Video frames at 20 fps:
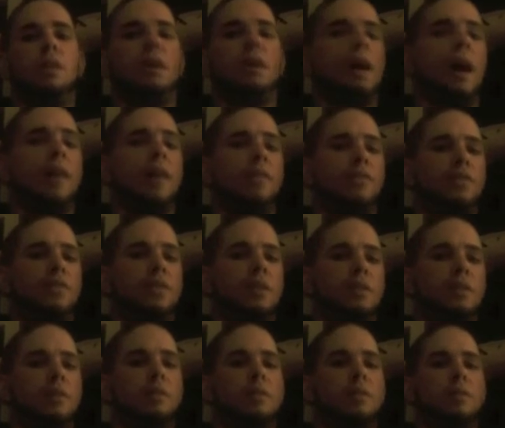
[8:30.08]
on the
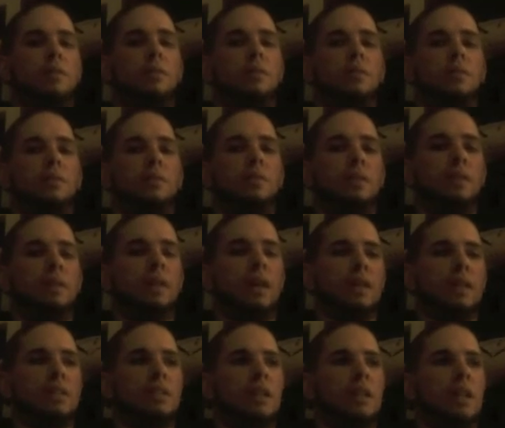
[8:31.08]
field,
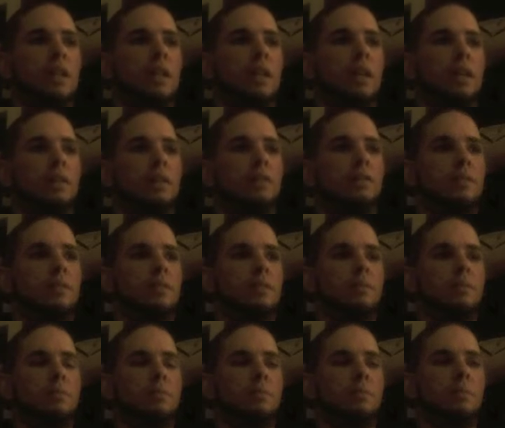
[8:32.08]
on the sideline,
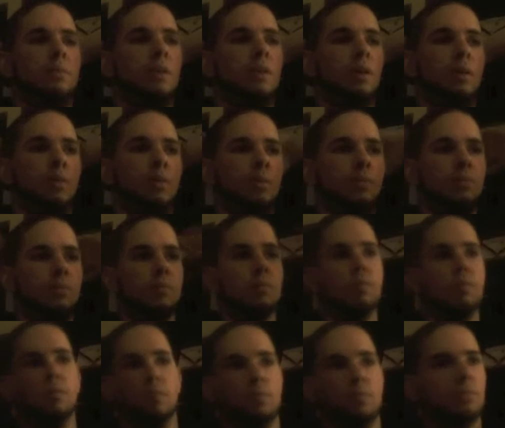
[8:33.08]
you know,
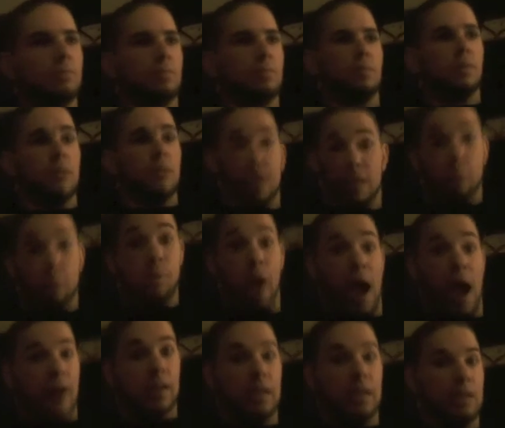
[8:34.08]
in the
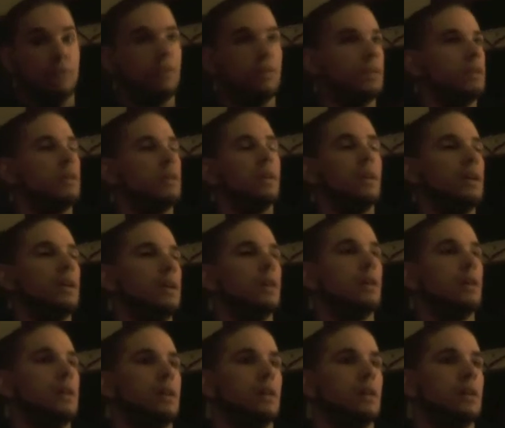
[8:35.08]
pocket even.
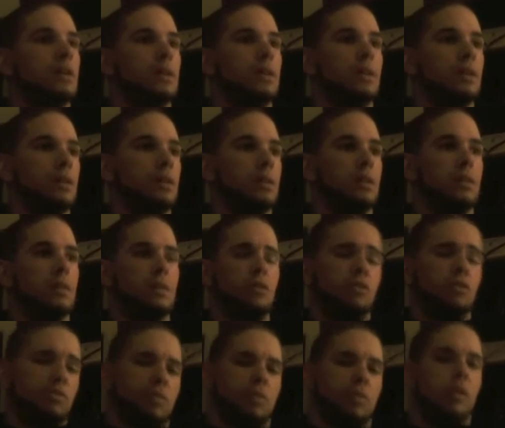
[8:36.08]

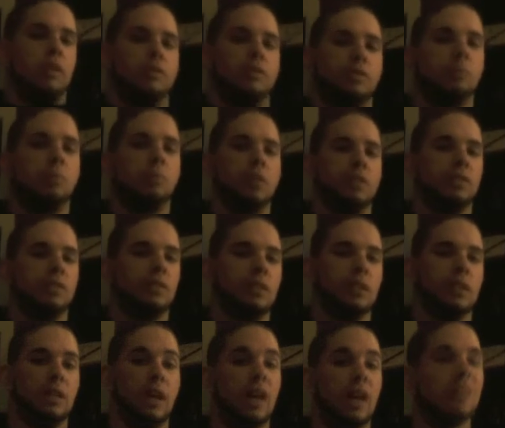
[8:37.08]
Just looked like Drew Brees a
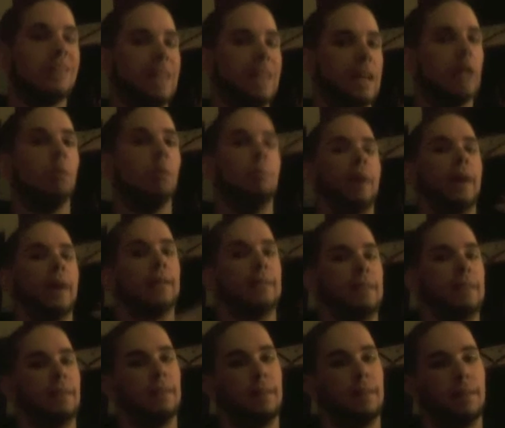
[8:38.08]
little bit.
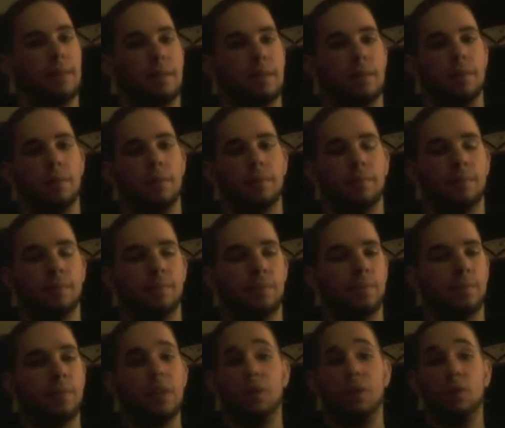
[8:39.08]

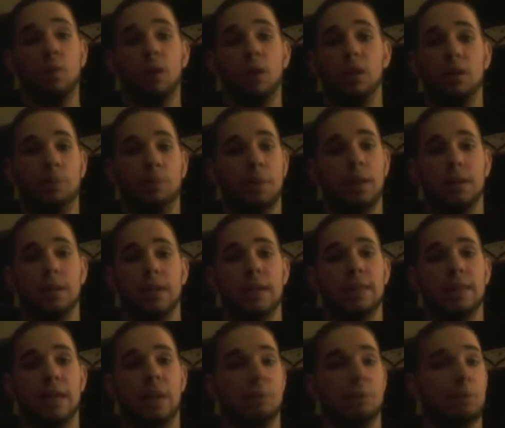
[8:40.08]
If you want to debate
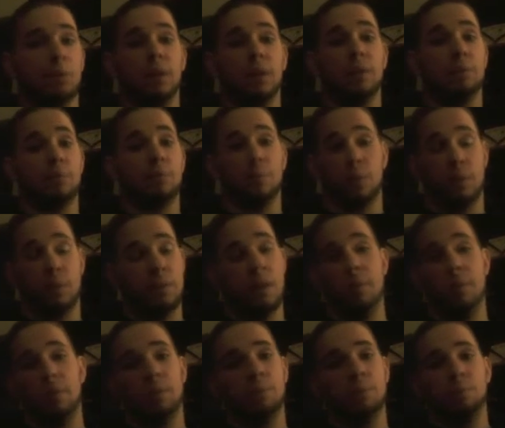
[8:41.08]
that topic,
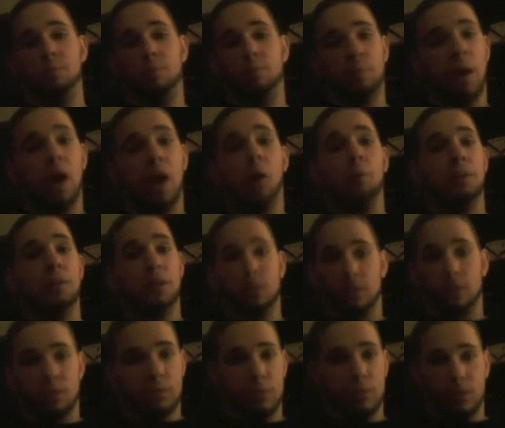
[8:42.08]
by all
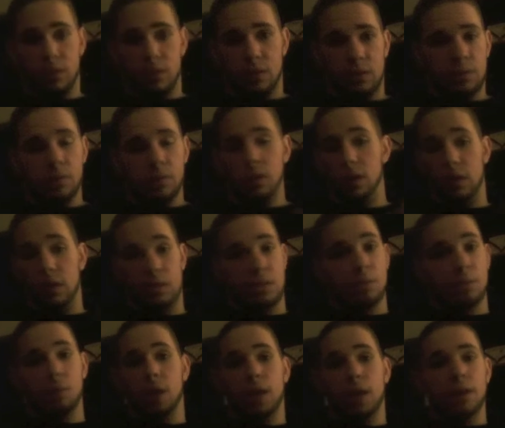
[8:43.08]
means, let's
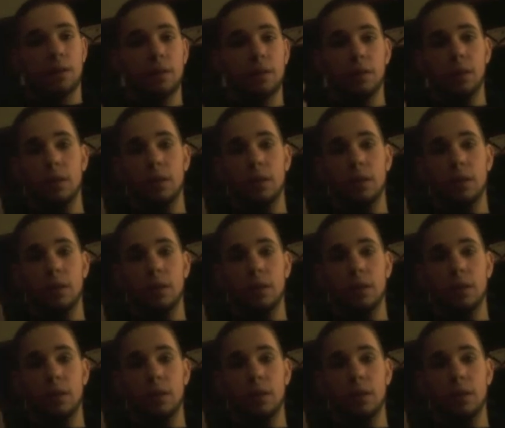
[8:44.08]
debate it.